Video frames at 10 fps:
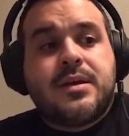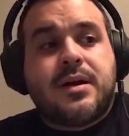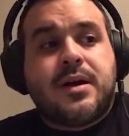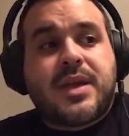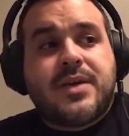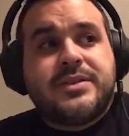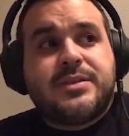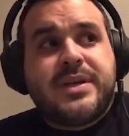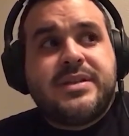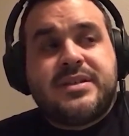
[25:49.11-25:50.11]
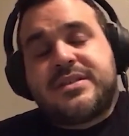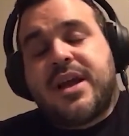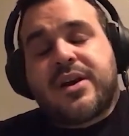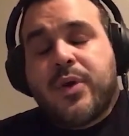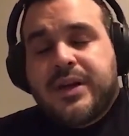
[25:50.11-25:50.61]
Kevin Spacey is
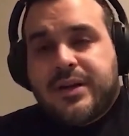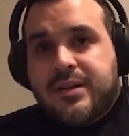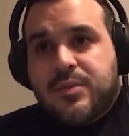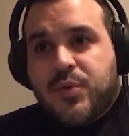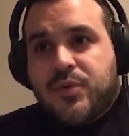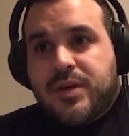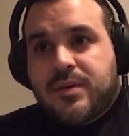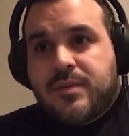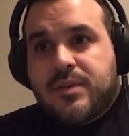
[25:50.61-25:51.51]
not credited in the movie.